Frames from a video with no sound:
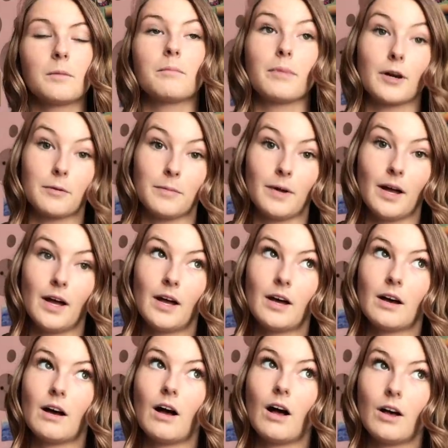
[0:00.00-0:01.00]
Burma,
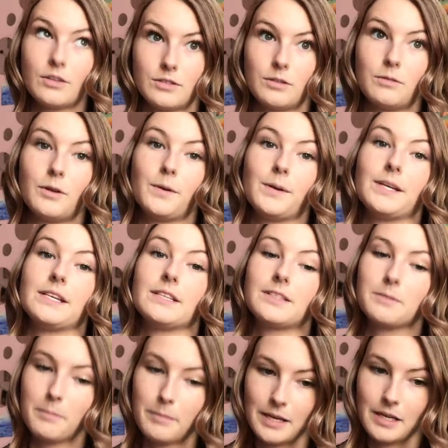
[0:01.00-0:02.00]
also known
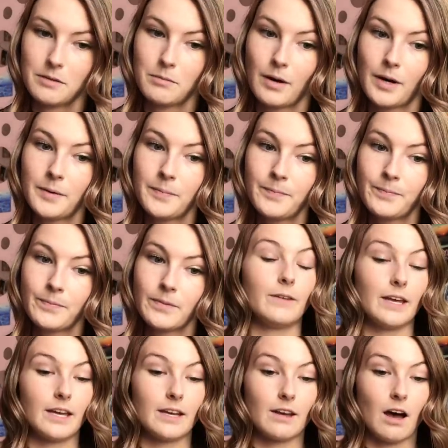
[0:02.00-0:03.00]
as Myanmar,
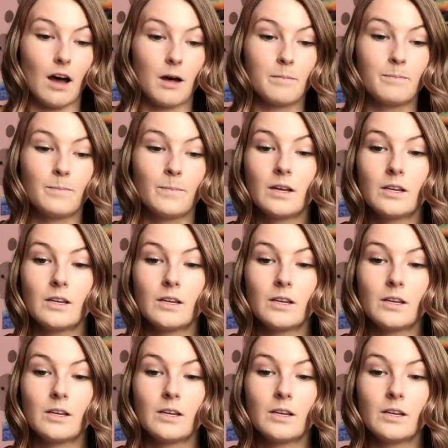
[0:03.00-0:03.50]
Vietnam,